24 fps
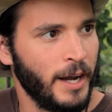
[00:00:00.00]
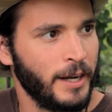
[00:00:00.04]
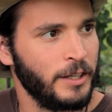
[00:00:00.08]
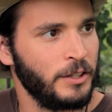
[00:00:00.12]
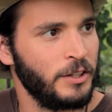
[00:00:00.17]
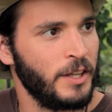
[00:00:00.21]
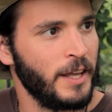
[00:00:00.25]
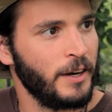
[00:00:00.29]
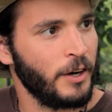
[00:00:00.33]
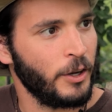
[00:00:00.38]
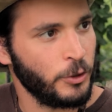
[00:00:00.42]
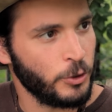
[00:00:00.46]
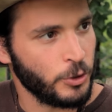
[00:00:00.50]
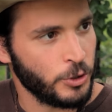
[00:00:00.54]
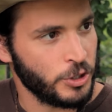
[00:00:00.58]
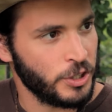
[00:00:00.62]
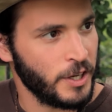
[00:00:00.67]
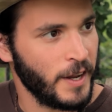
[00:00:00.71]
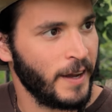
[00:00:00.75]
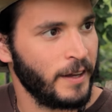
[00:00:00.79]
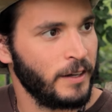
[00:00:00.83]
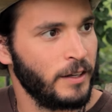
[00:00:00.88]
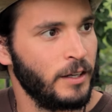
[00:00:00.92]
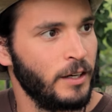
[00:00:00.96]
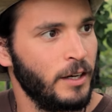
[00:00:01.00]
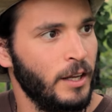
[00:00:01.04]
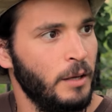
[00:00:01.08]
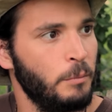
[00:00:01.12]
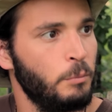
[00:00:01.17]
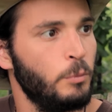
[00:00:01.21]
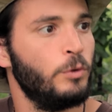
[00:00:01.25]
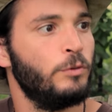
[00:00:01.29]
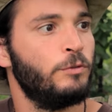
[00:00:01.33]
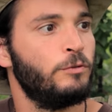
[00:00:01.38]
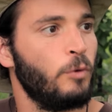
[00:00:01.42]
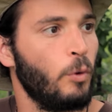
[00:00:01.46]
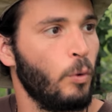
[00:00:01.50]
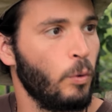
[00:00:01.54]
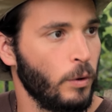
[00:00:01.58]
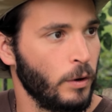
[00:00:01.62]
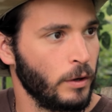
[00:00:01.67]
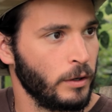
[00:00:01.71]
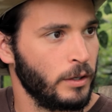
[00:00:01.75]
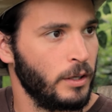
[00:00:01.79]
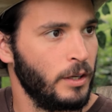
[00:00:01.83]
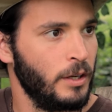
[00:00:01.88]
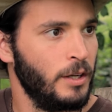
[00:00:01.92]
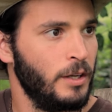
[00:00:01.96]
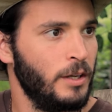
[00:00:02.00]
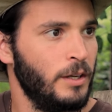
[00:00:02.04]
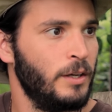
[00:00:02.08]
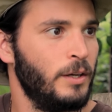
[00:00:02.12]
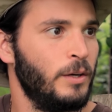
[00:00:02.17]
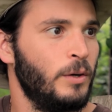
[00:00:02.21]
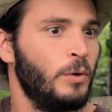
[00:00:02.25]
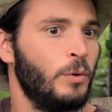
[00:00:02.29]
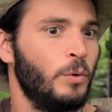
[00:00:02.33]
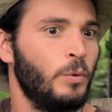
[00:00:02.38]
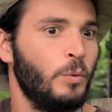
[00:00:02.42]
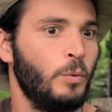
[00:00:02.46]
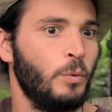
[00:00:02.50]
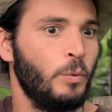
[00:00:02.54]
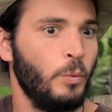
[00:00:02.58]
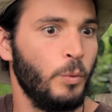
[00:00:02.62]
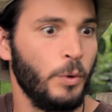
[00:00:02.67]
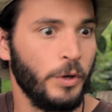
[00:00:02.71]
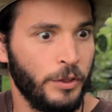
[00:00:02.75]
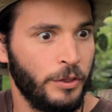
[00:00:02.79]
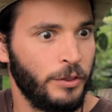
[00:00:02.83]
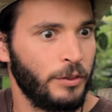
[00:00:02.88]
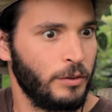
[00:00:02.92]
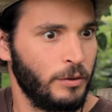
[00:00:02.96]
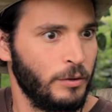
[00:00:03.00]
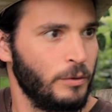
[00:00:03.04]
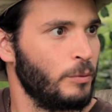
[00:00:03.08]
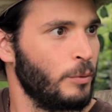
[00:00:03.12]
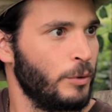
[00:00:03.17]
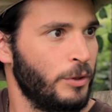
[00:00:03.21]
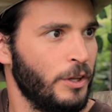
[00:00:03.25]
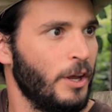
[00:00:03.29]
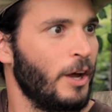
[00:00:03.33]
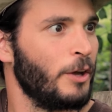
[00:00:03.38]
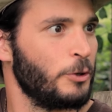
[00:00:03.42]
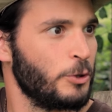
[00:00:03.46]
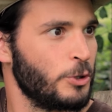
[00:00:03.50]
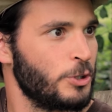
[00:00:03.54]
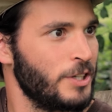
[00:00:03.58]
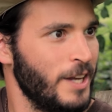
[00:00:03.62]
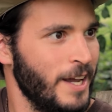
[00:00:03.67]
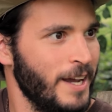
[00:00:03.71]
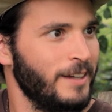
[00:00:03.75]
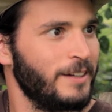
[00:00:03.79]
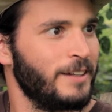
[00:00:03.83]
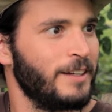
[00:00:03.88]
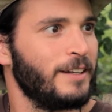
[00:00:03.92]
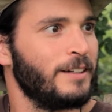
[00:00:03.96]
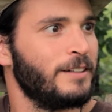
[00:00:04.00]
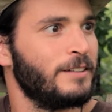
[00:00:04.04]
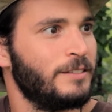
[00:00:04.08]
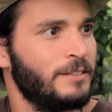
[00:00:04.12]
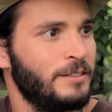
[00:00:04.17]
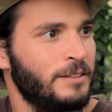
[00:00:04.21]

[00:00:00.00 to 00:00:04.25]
I could then understand it and move forward with the understanding.